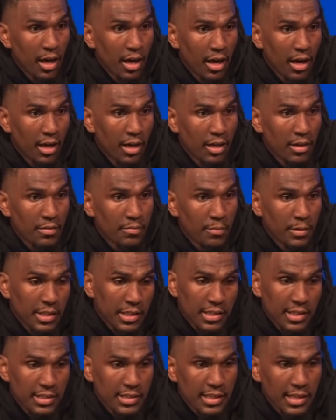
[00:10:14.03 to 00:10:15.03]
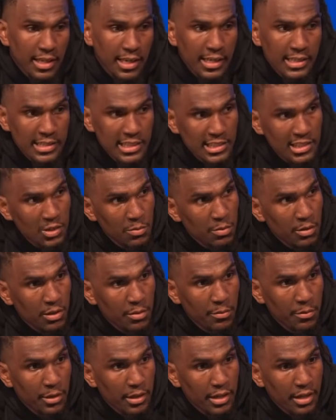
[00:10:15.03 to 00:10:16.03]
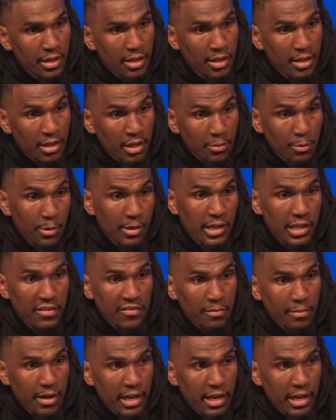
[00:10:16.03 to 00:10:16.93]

But the good thing is he's super communicative